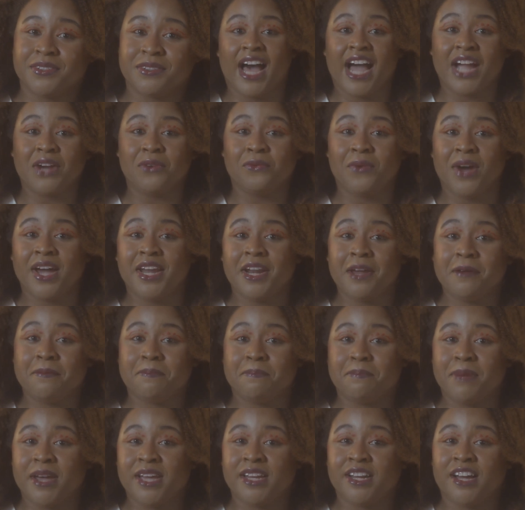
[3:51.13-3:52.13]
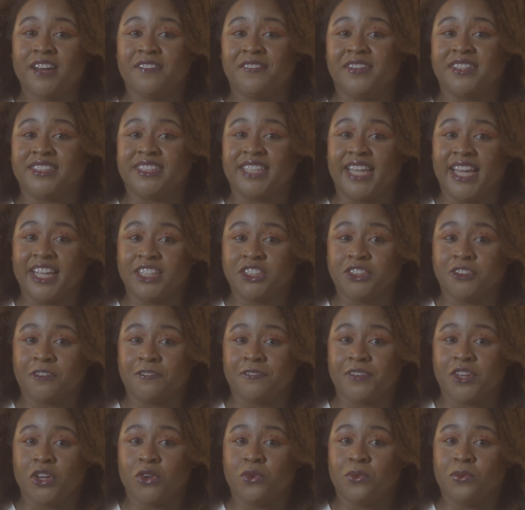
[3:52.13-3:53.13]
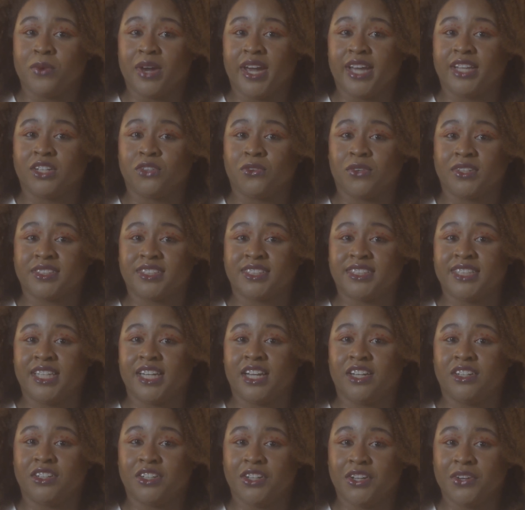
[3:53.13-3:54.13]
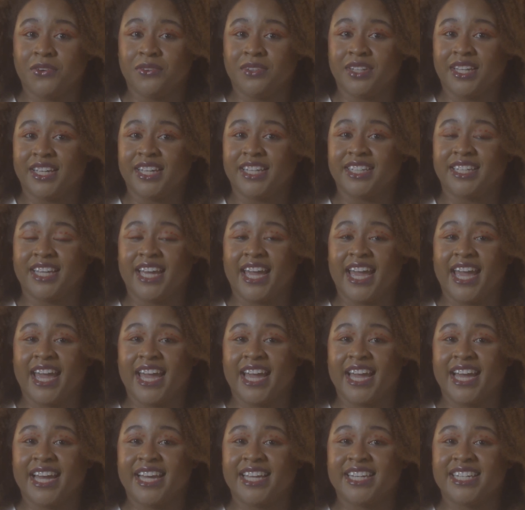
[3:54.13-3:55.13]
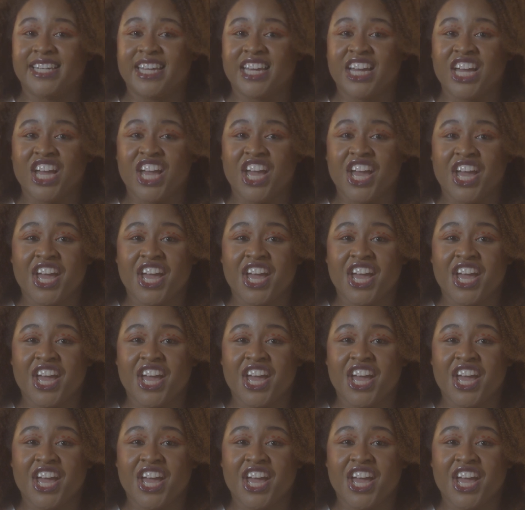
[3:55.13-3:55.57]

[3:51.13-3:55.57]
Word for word: I read a bit of his interview with Christina Newland, and